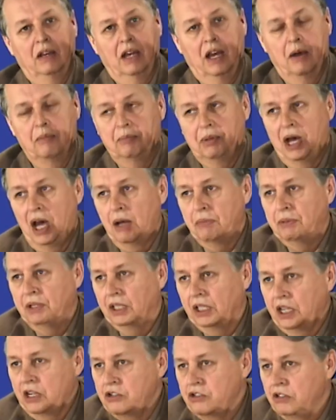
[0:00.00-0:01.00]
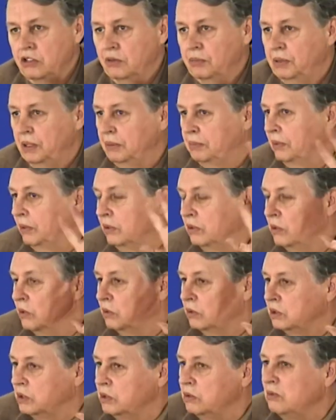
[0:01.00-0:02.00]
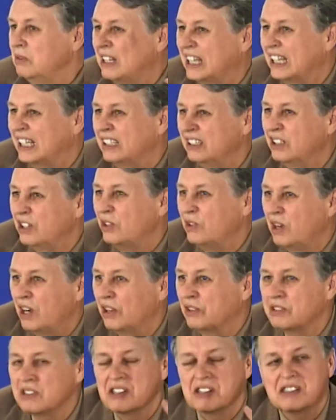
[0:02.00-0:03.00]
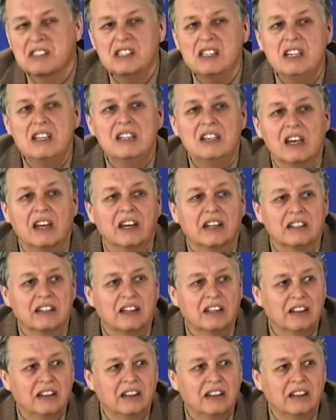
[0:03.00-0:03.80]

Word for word: a population of people who do not know how to see yet.